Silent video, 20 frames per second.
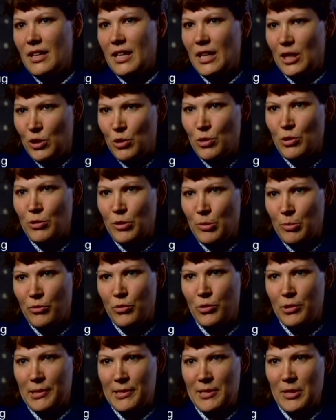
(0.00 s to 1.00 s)
in Europe,
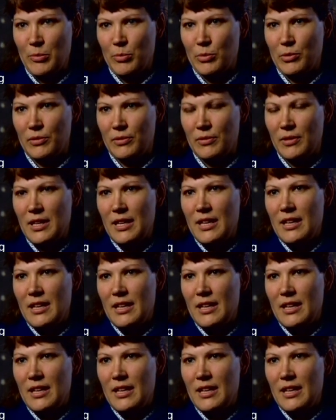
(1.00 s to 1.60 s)
for example,